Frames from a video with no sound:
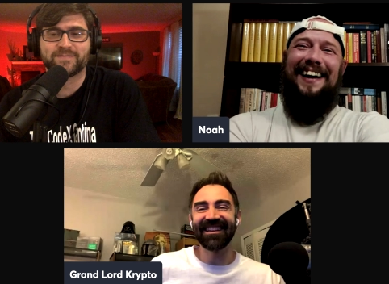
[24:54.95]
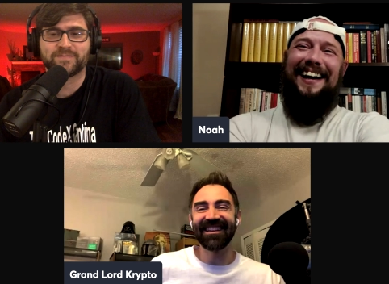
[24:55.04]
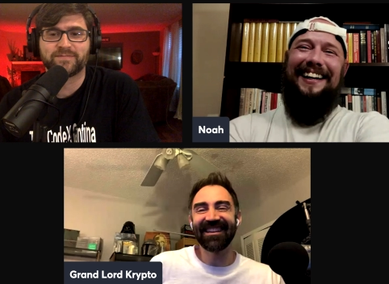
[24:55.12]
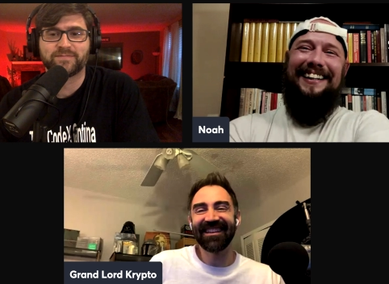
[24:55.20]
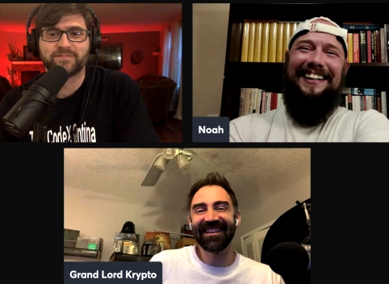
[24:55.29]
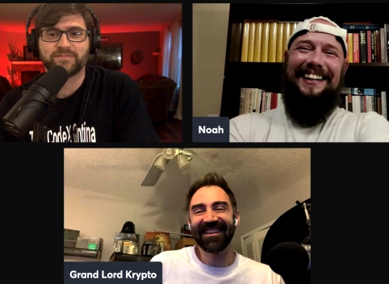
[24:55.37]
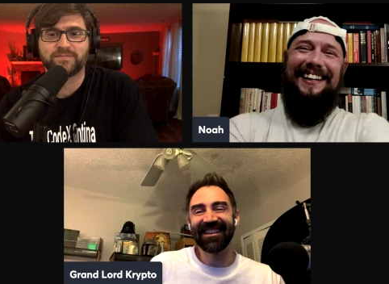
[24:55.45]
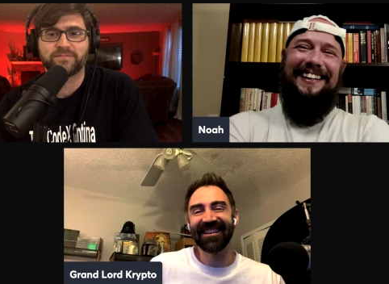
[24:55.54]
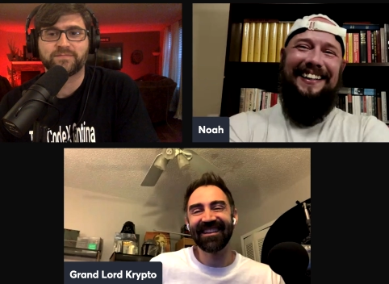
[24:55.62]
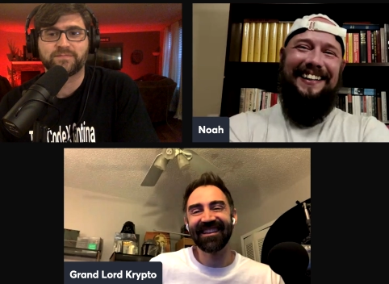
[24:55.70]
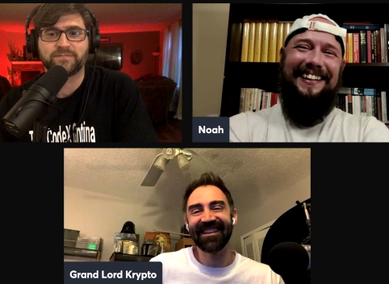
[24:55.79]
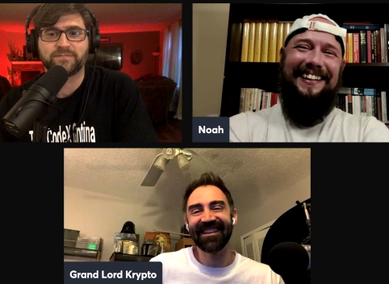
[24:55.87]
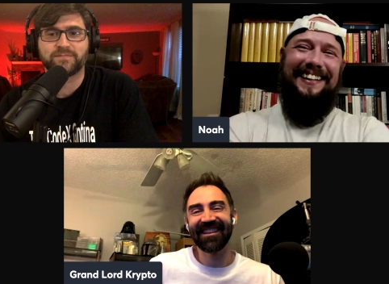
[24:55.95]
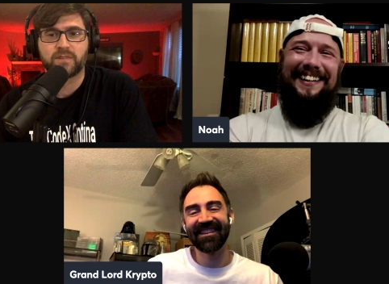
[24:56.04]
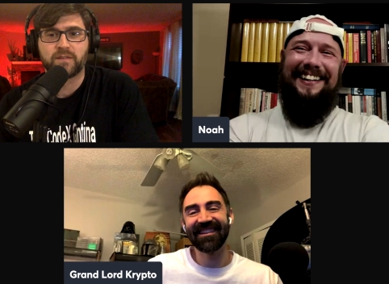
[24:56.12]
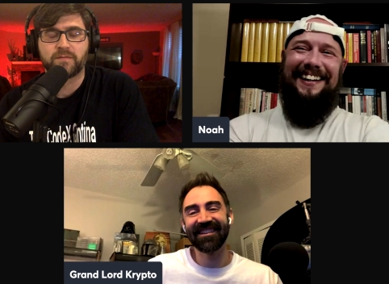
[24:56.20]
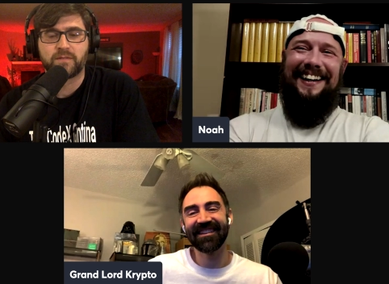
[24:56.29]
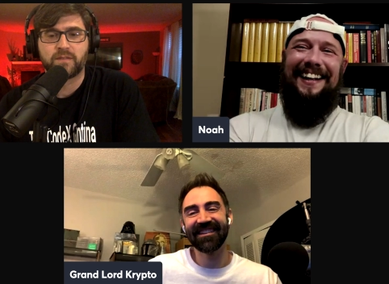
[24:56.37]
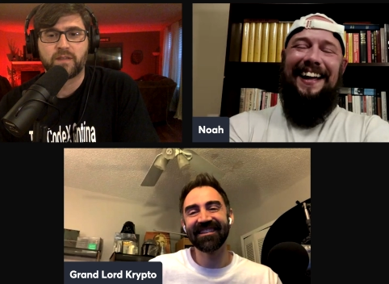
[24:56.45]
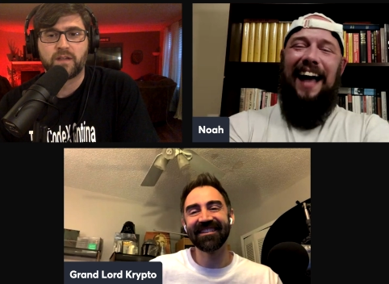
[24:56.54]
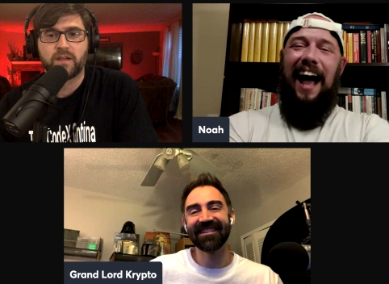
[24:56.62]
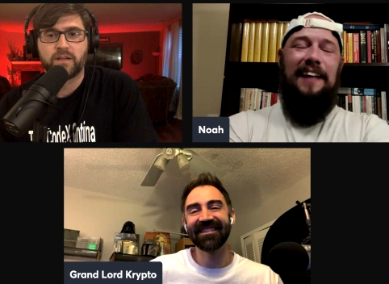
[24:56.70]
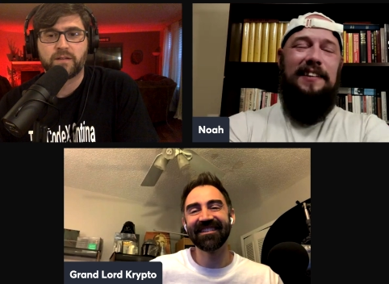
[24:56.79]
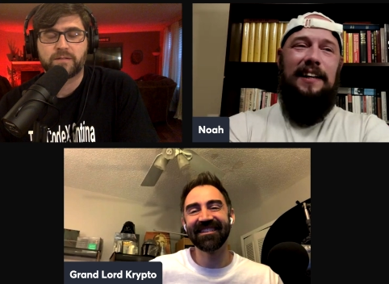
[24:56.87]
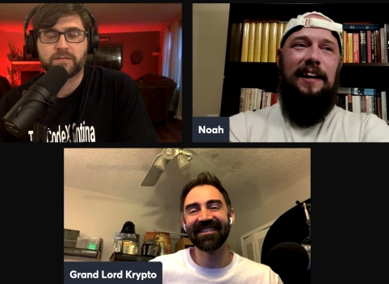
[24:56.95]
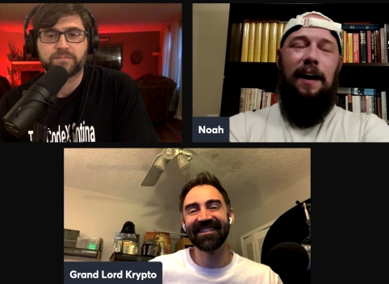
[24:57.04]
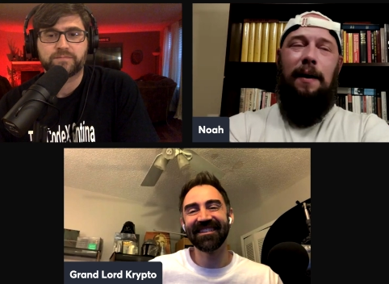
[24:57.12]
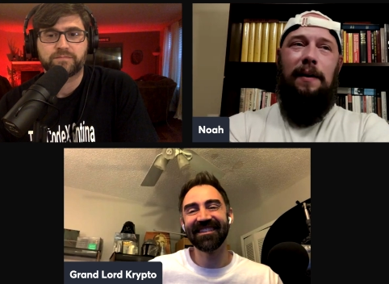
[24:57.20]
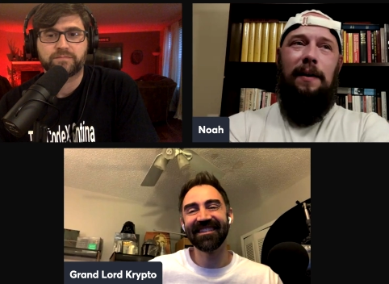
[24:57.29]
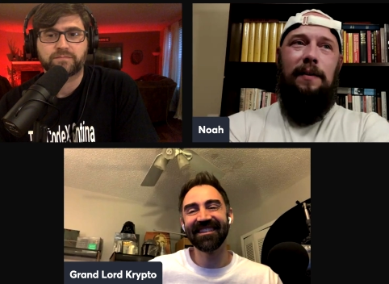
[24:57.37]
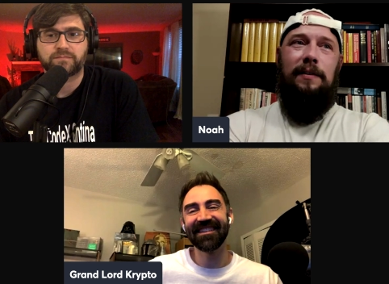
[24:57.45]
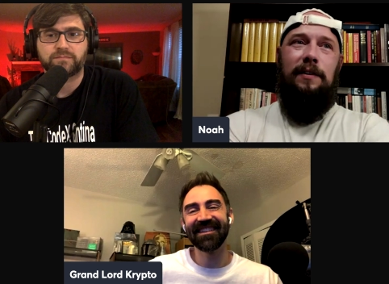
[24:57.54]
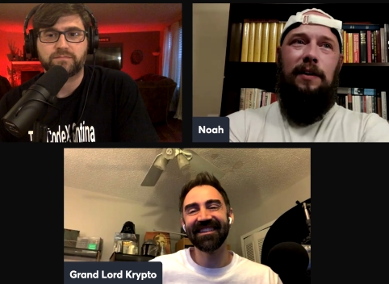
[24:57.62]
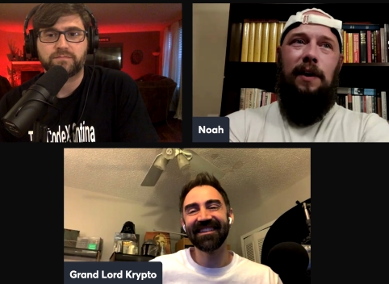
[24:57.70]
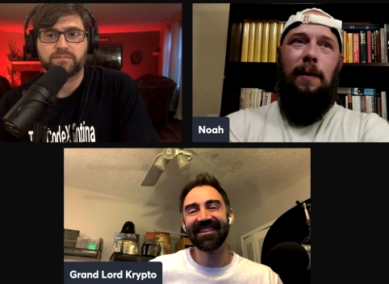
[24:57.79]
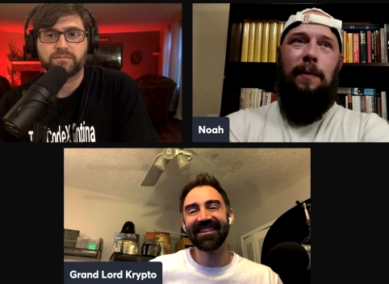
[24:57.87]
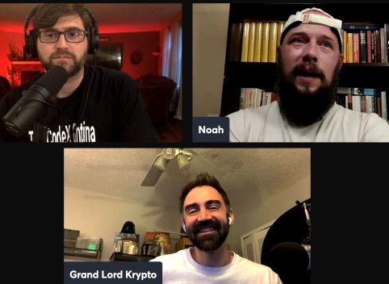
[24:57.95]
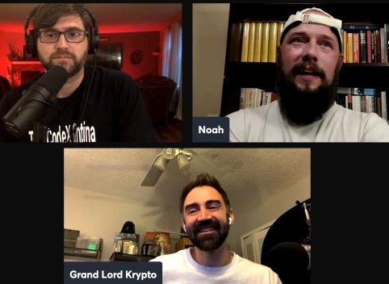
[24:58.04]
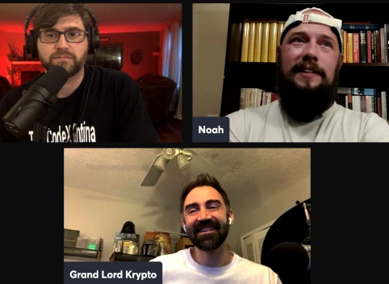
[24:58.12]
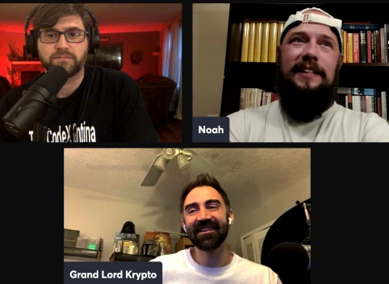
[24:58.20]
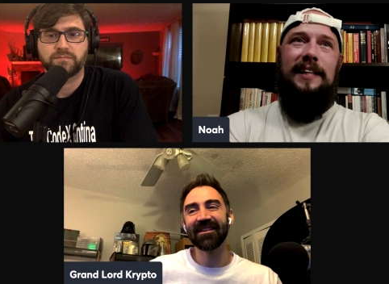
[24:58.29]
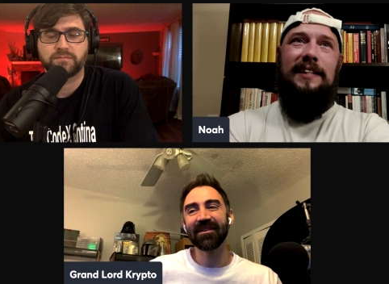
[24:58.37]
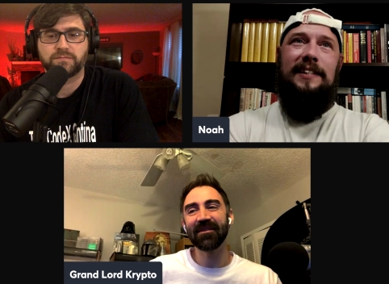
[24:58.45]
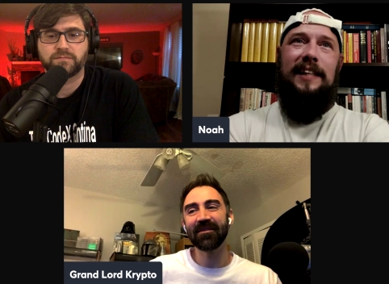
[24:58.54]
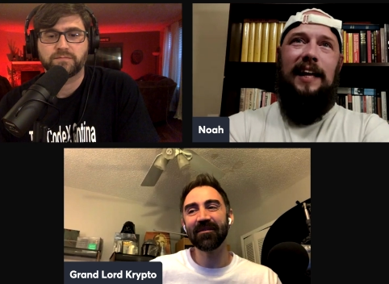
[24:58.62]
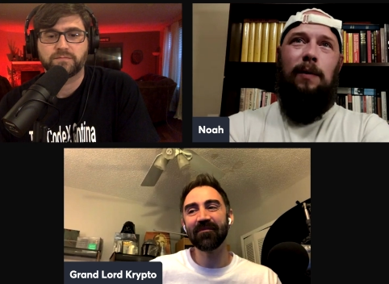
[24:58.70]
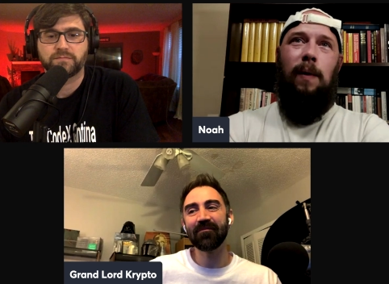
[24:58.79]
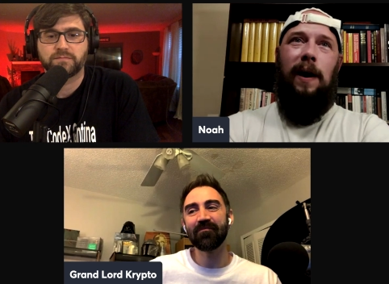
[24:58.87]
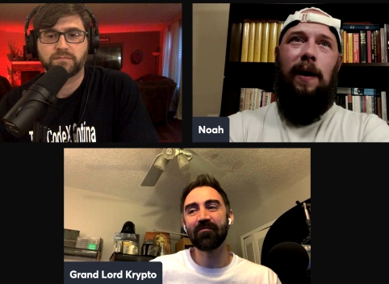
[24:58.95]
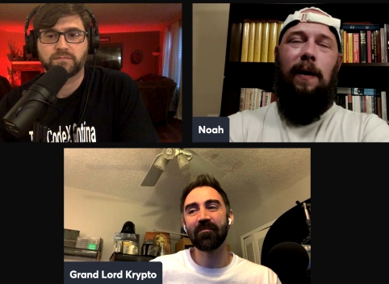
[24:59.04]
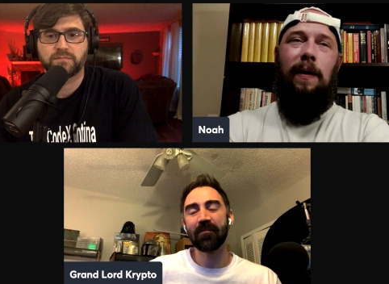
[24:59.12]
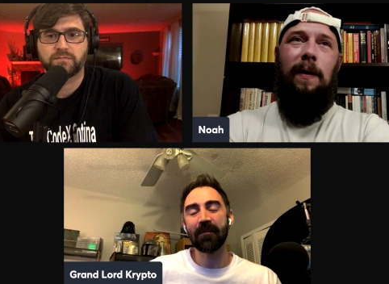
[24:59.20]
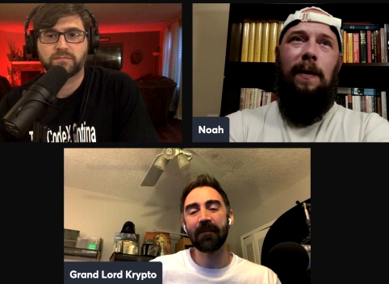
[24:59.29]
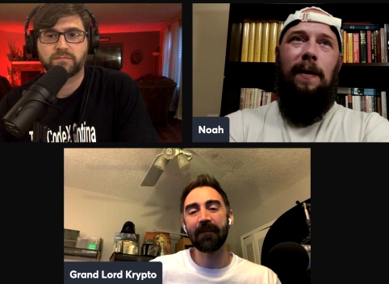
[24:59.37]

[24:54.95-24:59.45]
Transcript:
Speaker 1: right. I said, uh, uh, you know, it's this thing where